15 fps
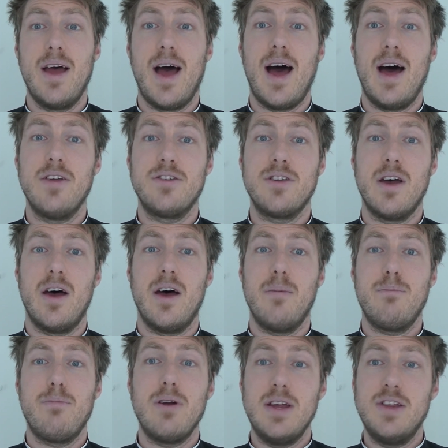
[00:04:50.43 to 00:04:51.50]
as
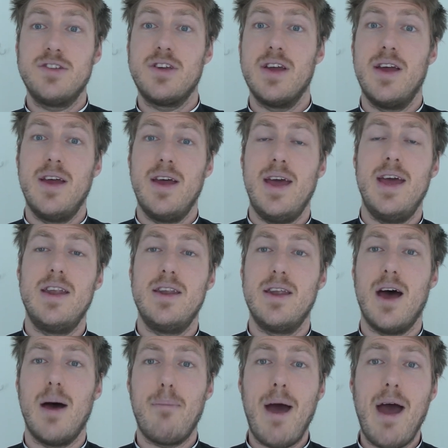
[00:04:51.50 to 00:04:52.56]
a priest
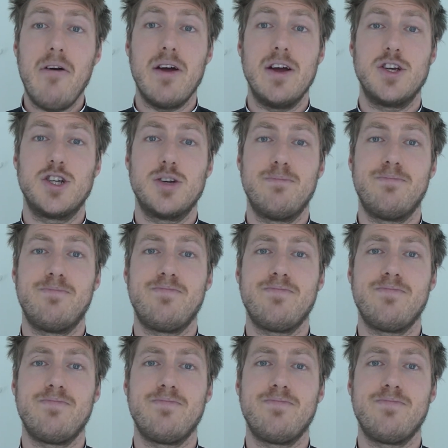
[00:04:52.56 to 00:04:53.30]
in a parish.